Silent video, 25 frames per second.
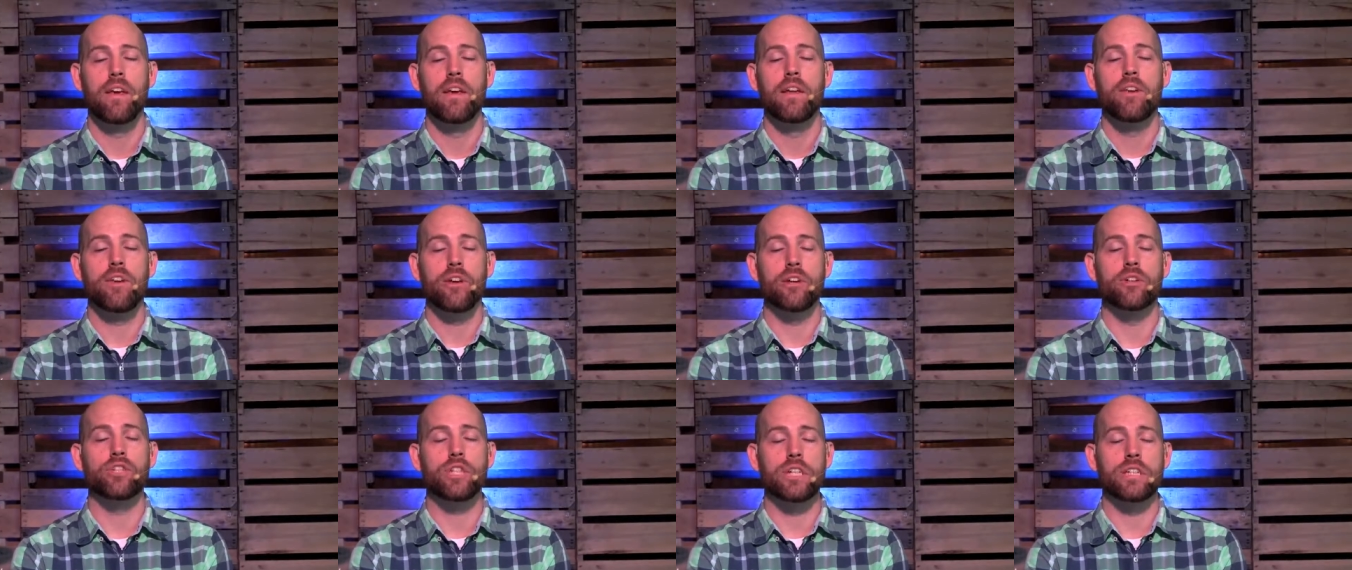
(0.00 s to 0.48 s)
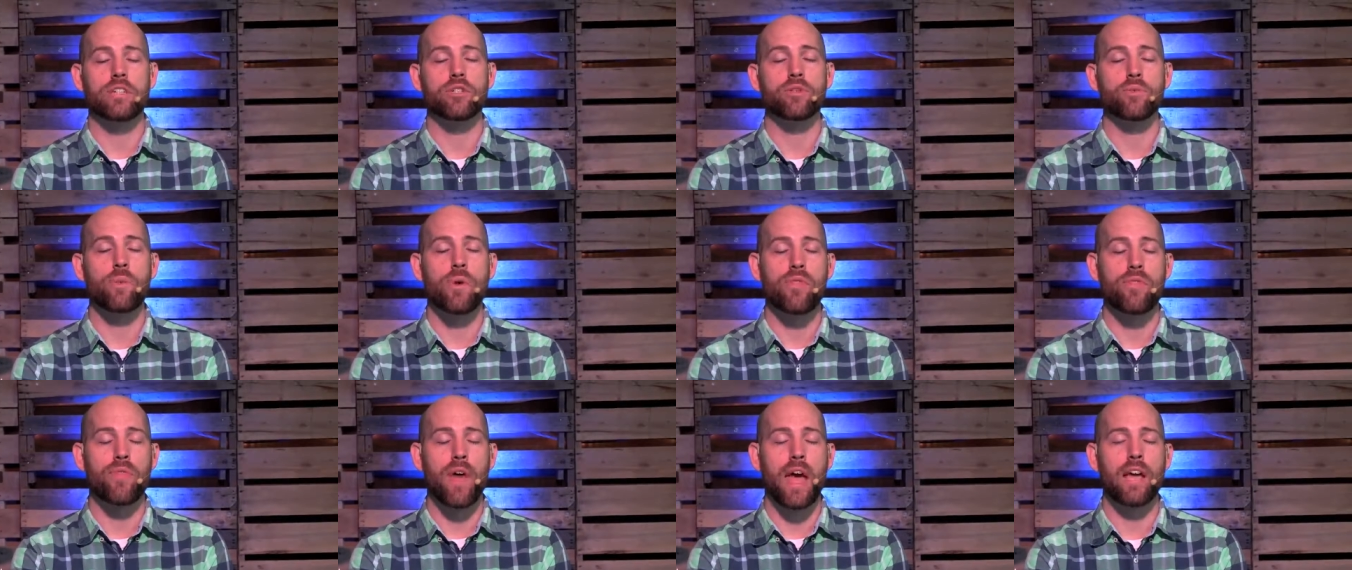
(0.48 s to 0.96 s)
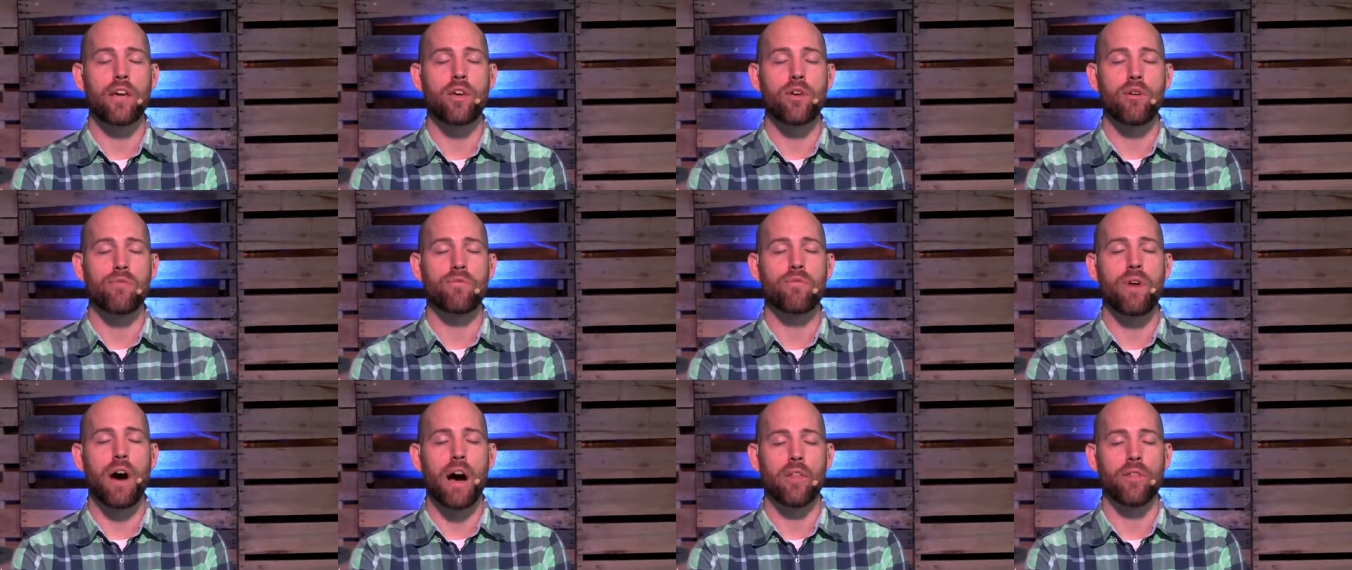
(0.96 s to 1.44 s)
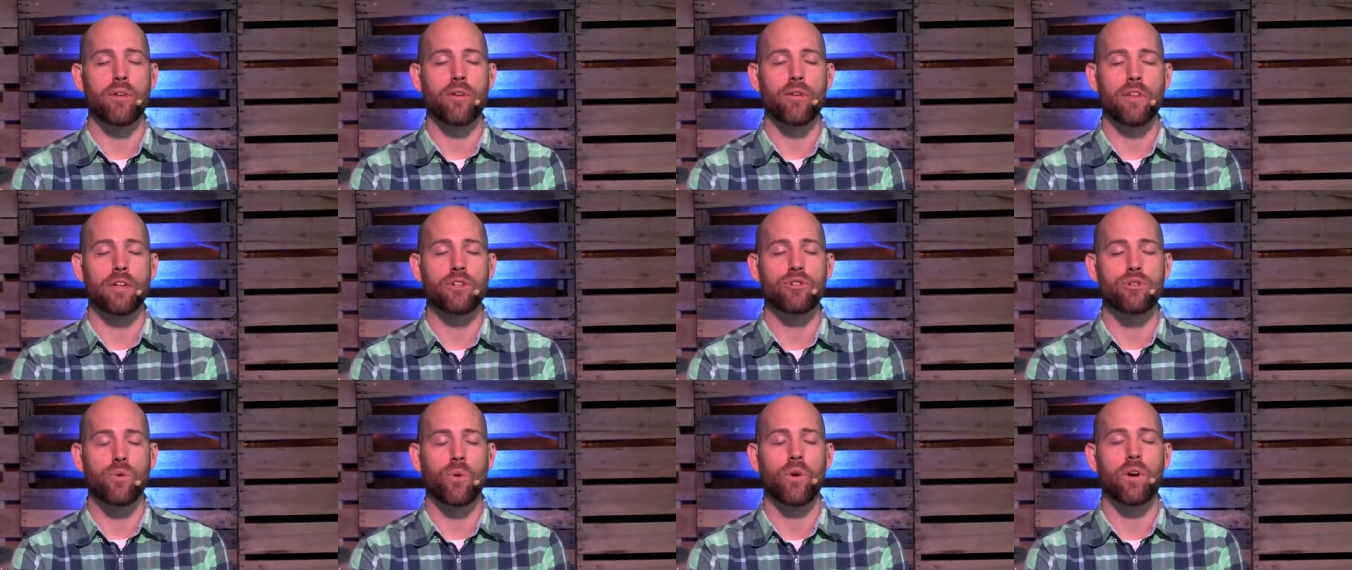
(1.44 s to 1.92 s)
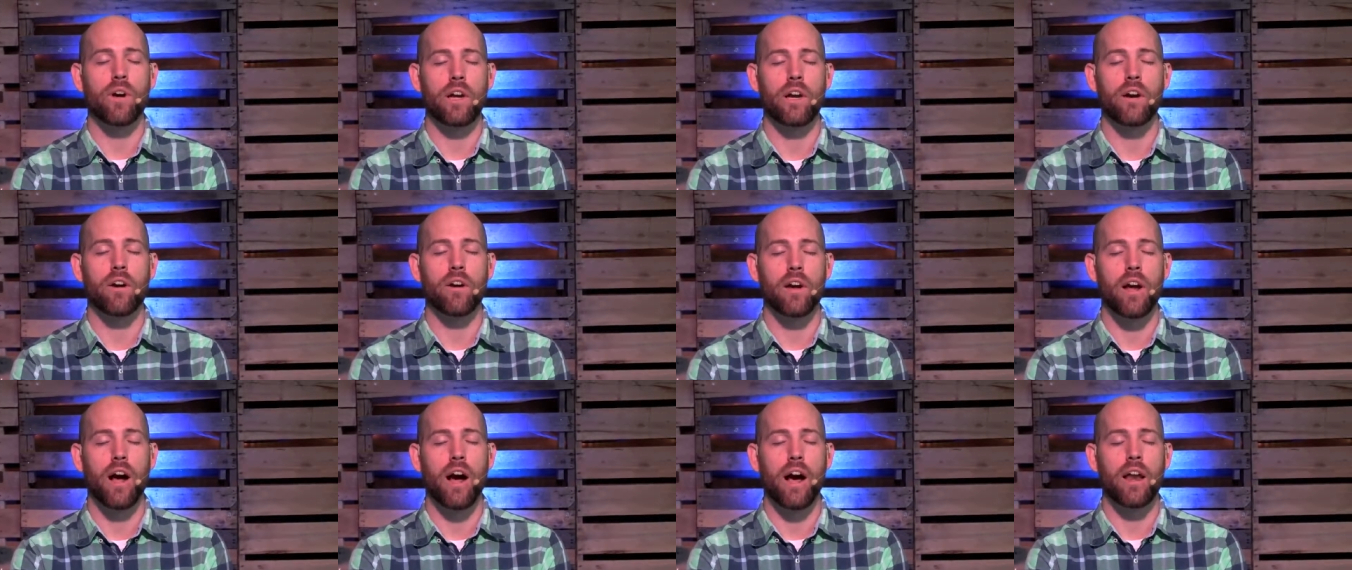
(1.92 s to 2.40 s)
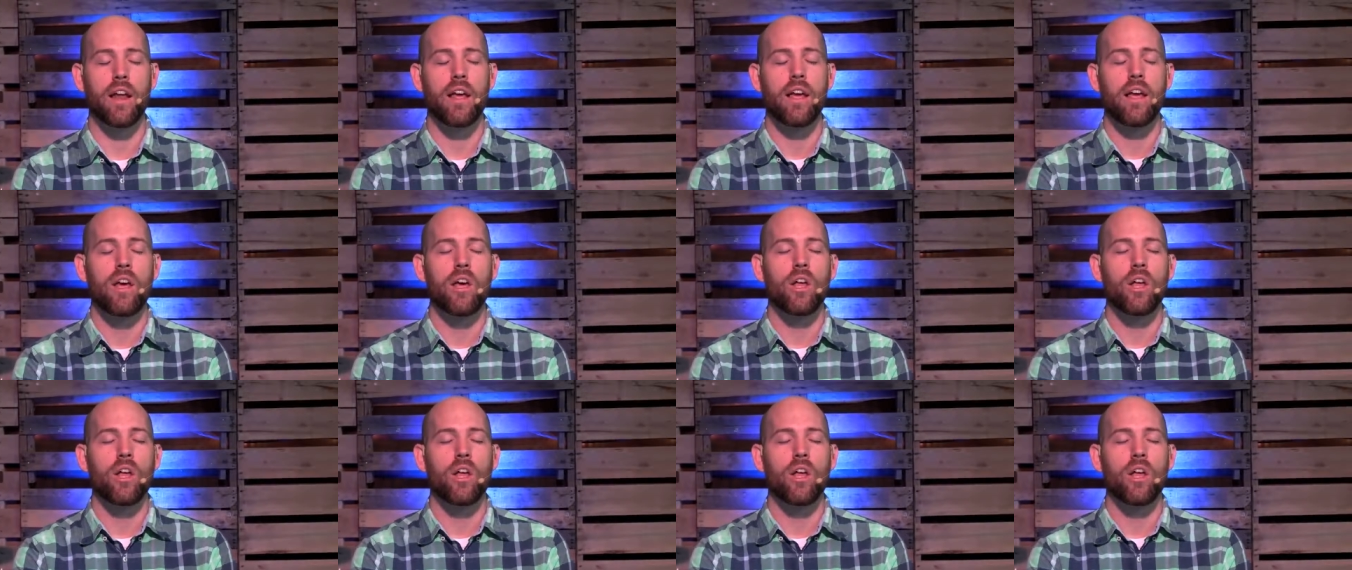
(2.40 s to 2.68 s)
Dear Jesus, we thank you, Father, that you are here, God.